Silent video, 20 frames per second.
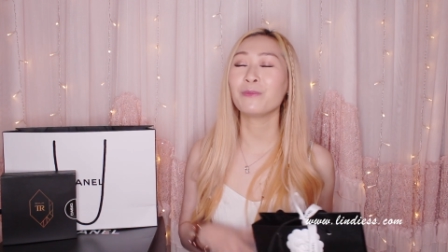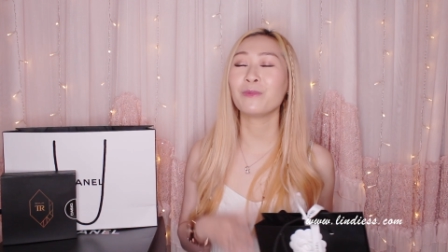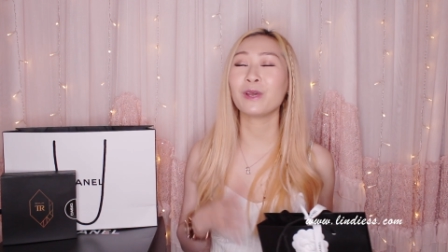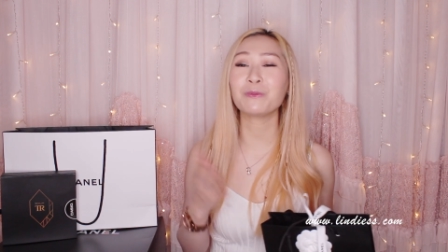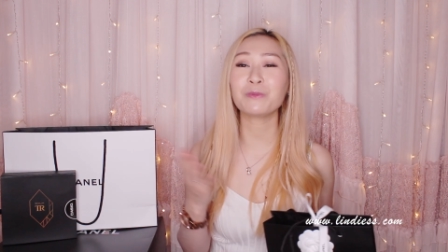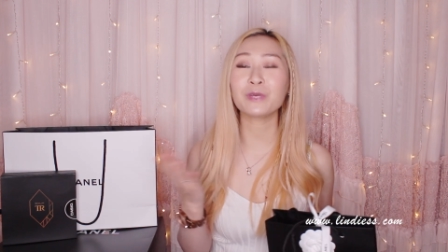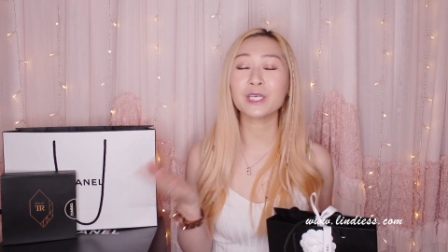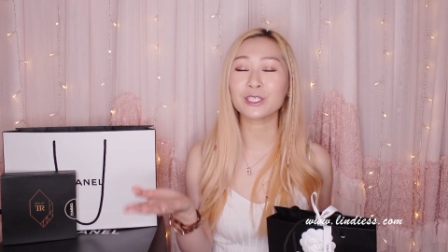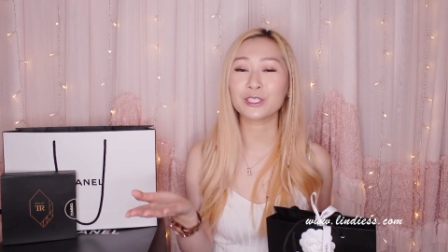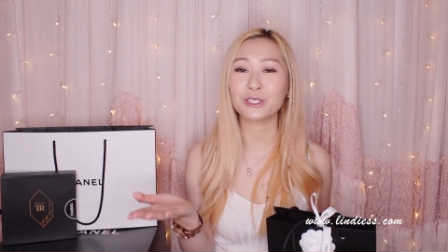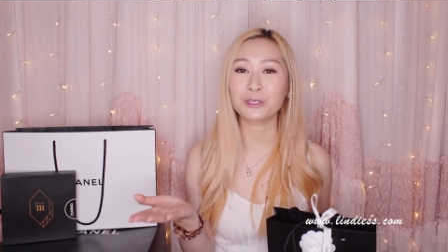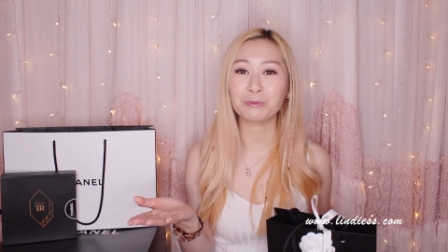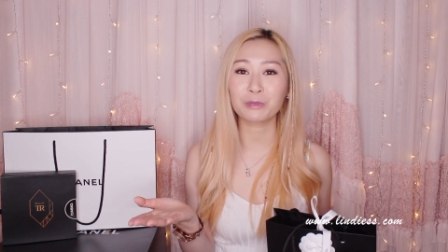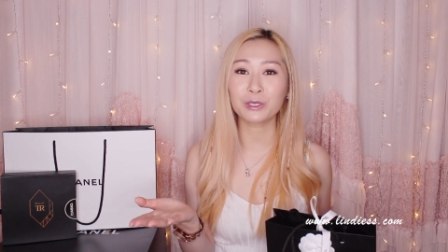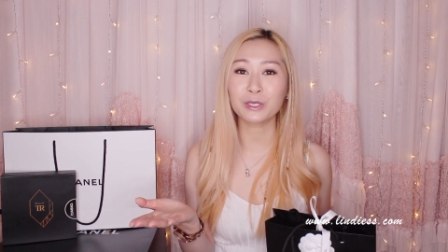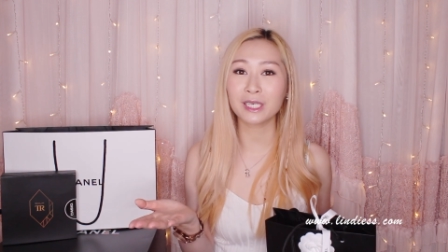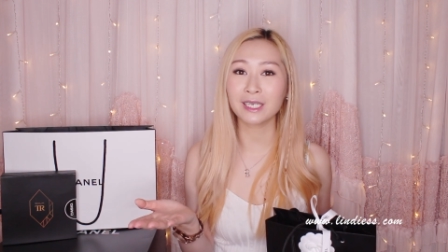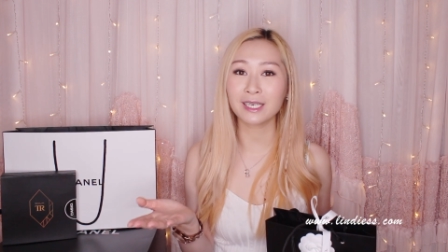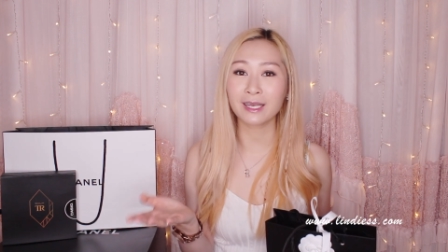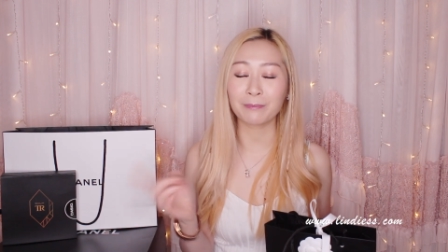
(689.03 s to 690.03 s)
Maybe I should
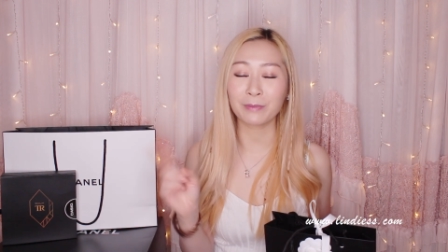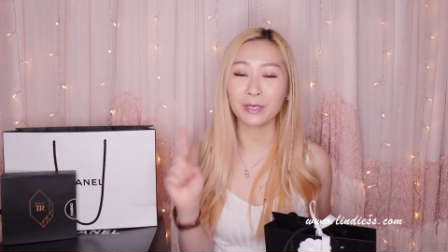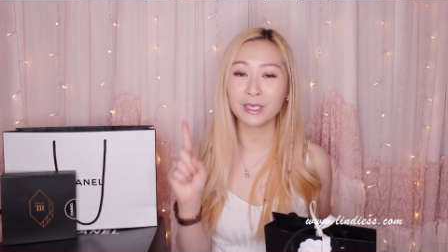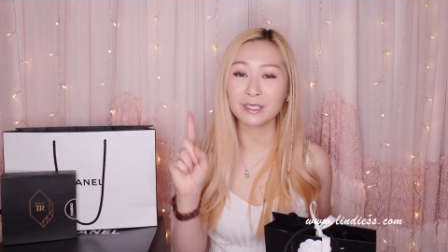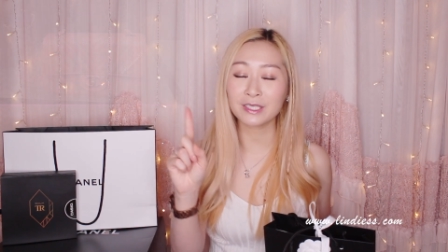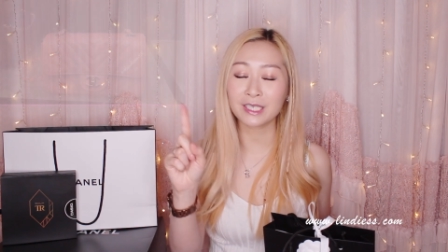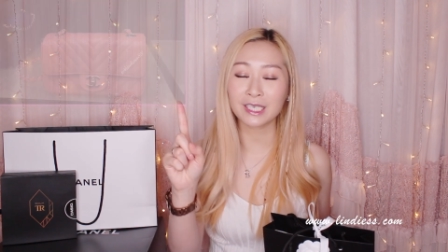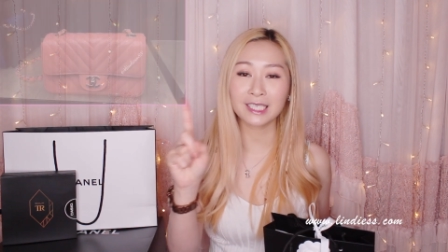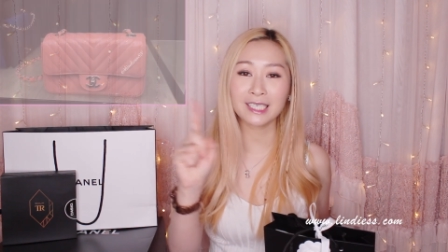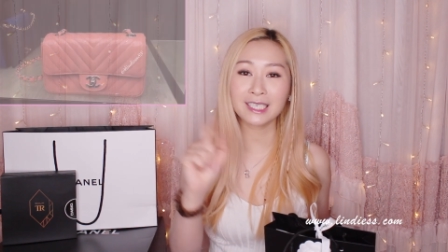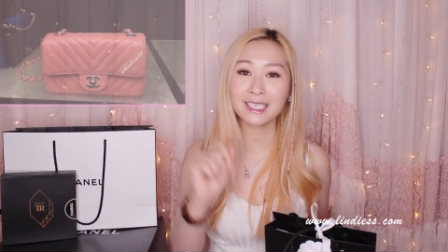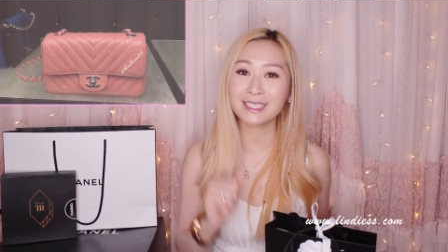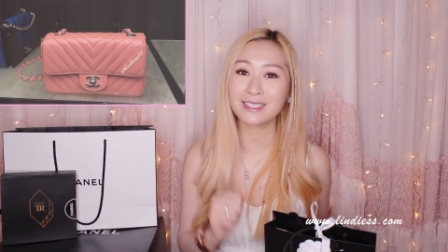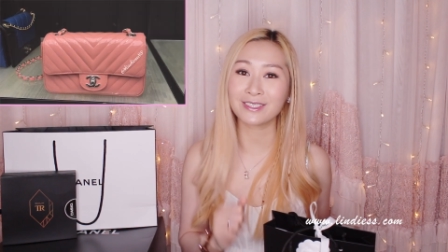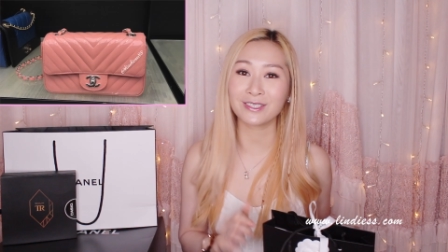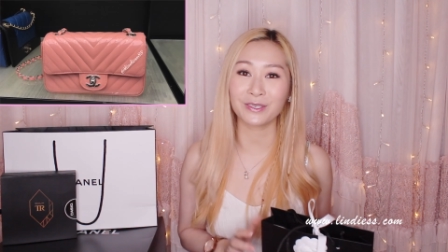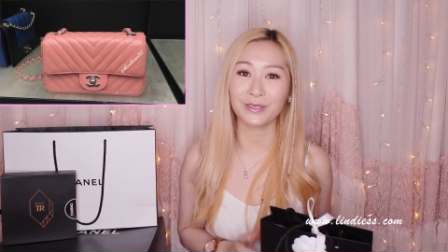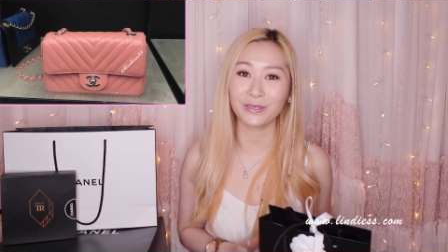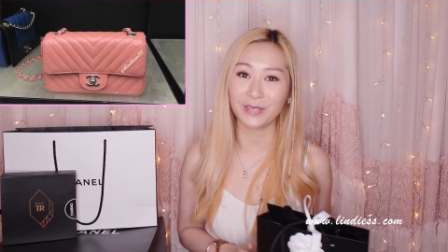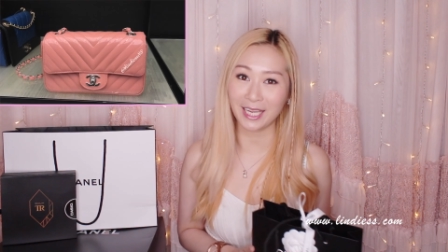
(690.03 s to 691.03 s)
put in a picture here
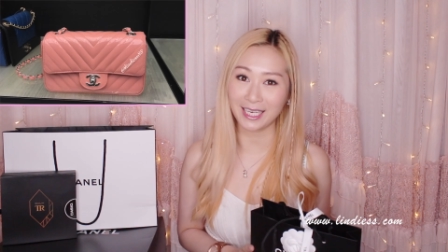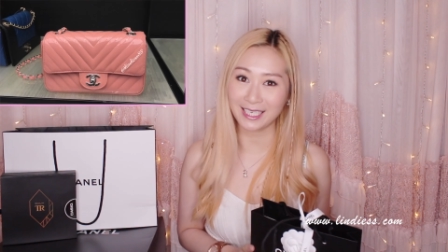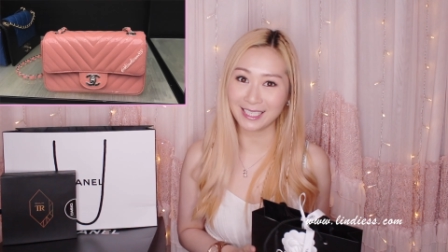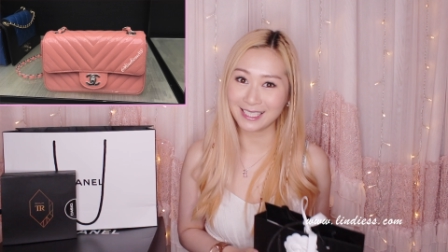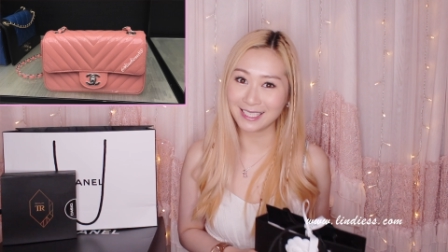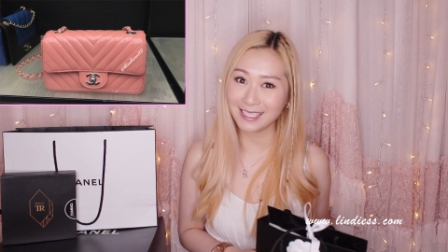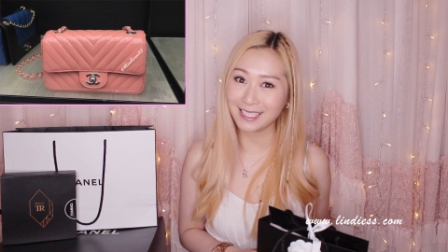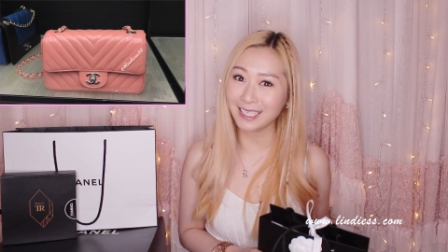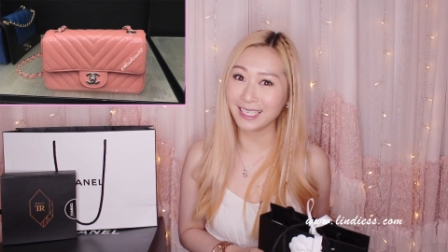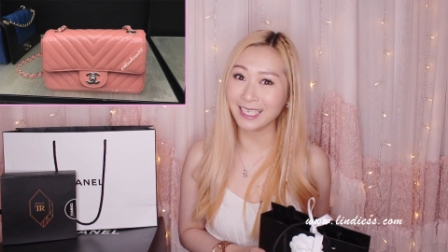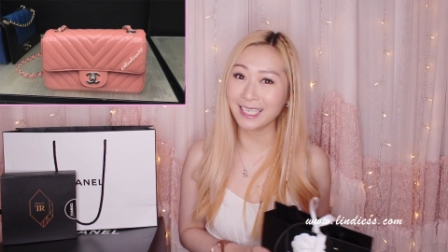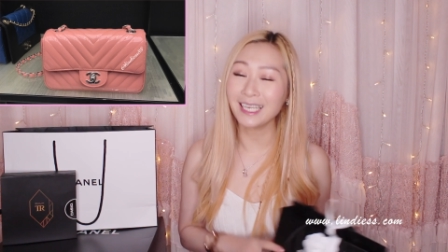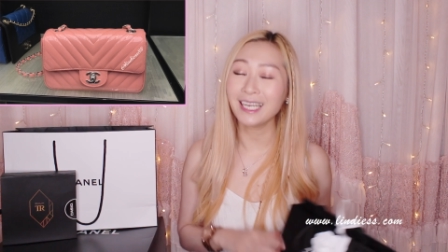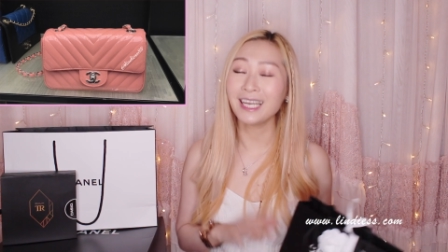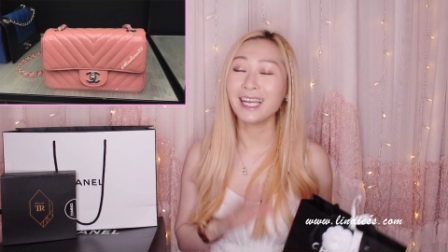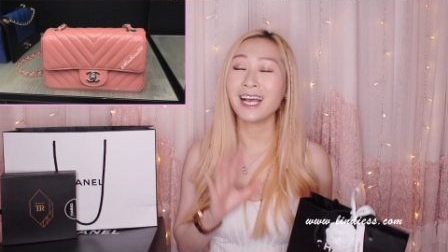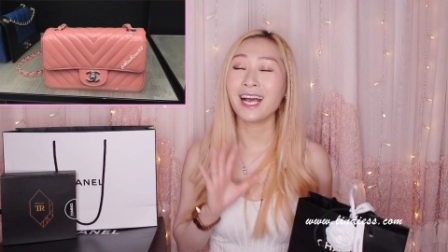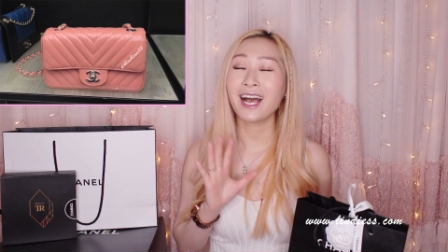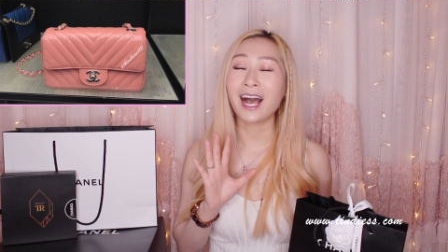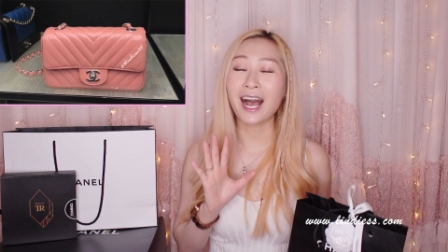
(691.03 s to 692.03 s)
so you can see
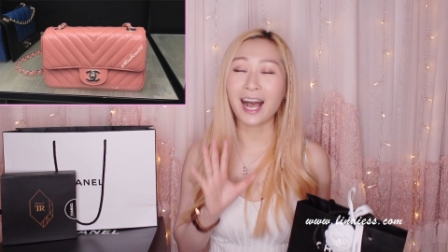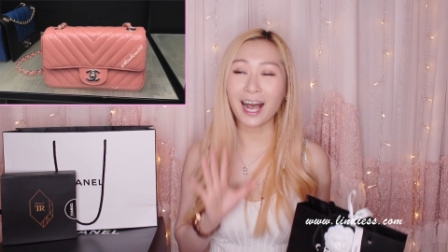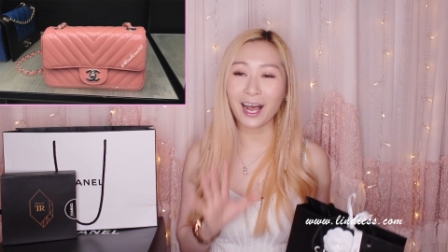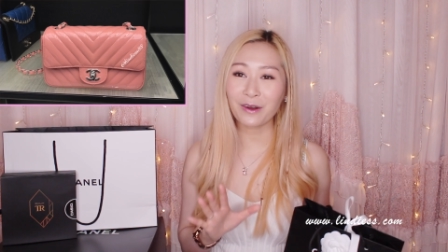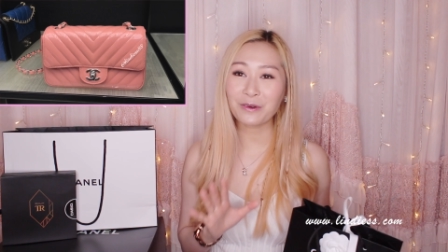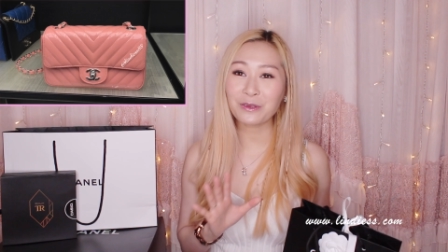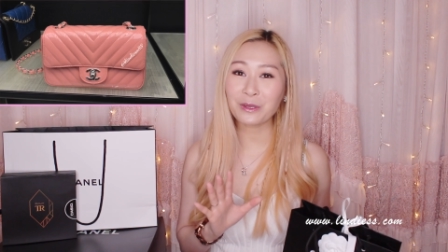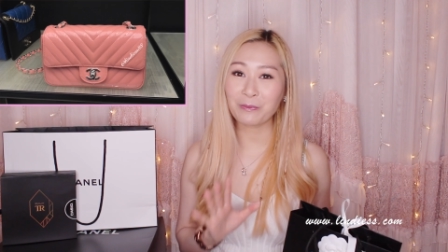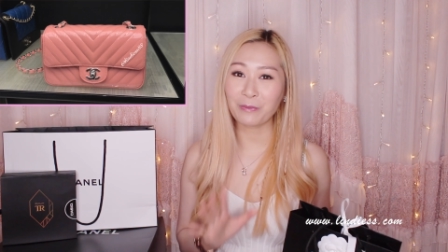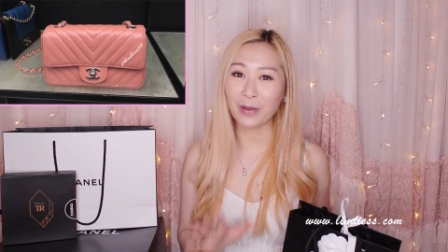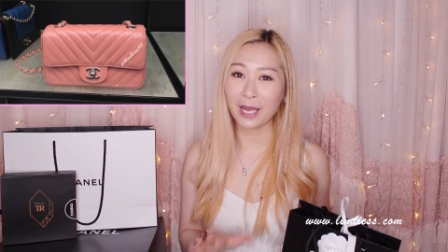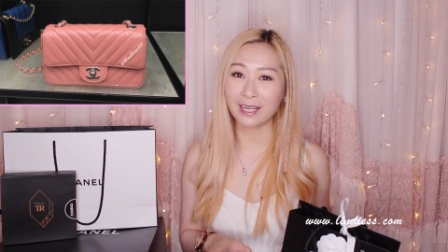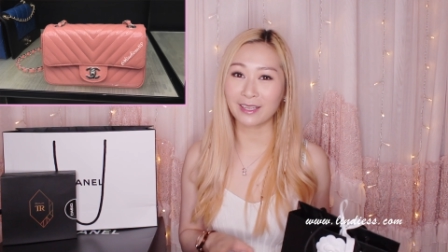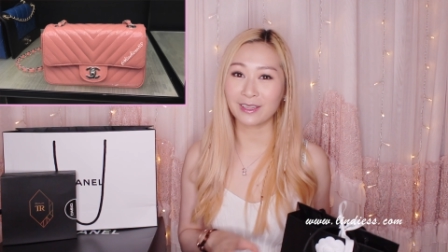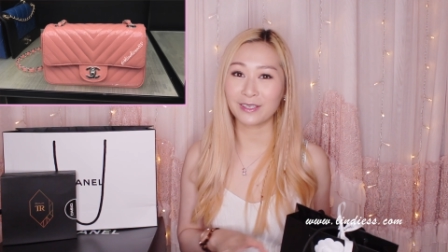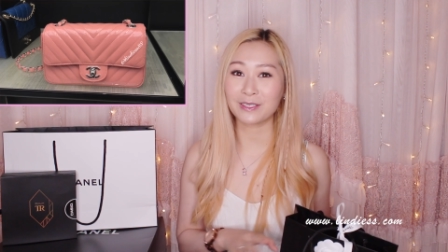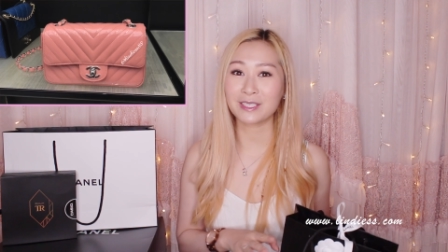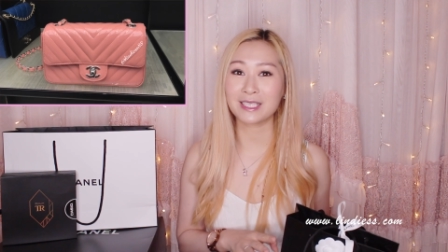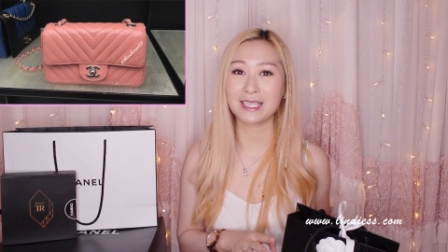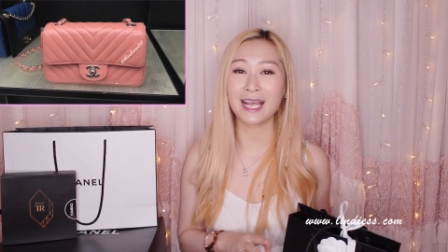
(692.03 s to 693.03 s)
how the
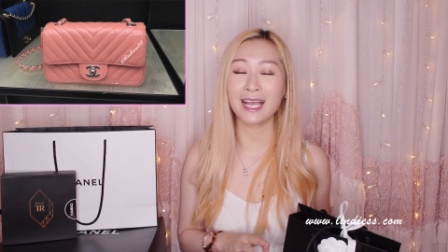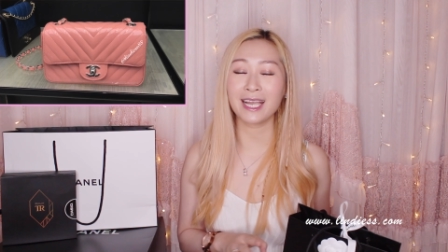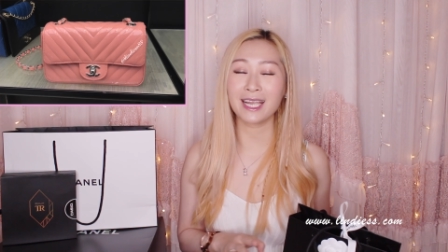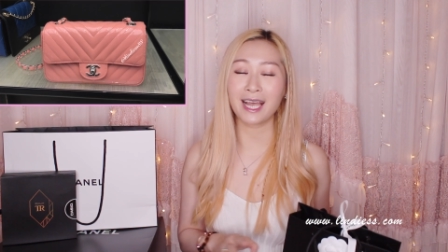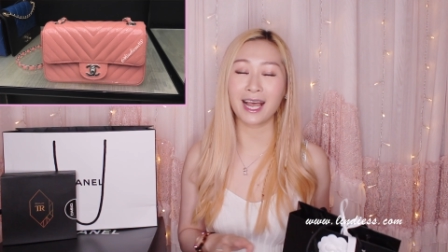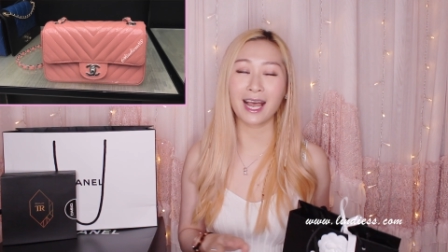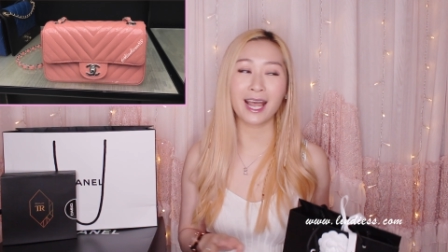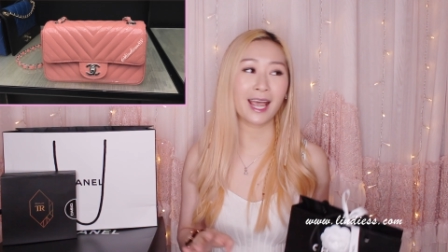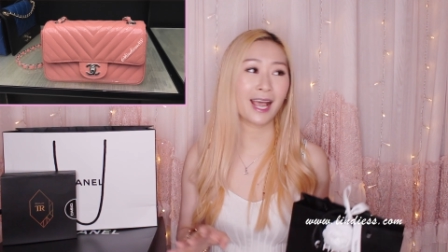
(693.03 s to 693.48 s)
bag looks like.